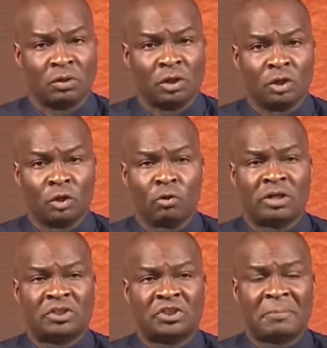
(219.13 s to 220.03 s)

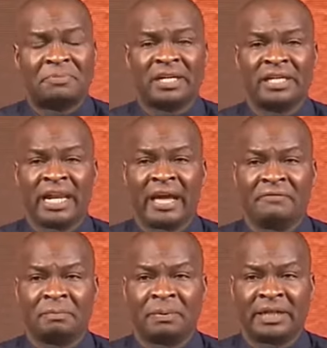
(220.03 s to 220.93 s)
Luke chapter
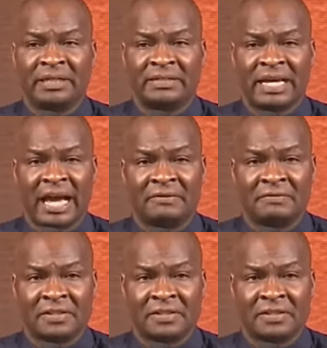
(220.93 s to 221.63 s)
11, please, and verse